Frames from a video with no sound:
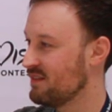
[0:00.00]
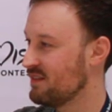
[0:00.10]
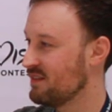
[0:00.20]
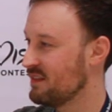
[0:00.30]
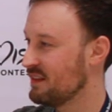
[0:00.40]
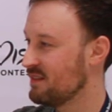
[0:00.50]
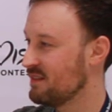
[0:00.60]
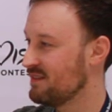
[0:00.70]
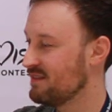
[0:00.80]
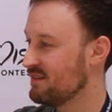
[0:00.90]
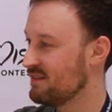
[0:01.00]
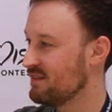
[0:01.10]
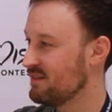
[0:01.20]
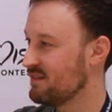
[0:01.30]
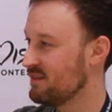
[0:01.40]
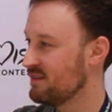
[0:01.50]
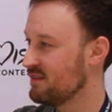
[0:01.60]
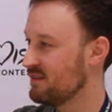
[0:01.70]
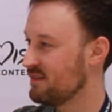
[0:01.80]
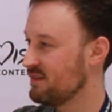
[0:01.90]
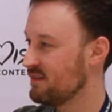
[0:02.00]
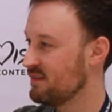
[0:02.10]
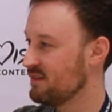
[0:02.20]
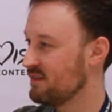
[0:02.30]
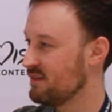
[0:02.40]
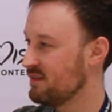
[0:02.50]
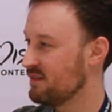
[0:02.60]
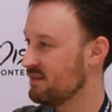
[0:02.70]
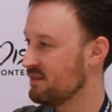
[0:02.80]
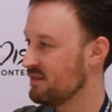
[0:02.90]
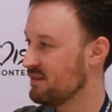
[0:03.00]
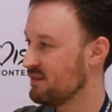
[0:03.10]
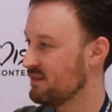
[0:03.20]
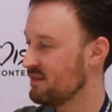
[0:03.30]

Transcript: The person shown says nothing.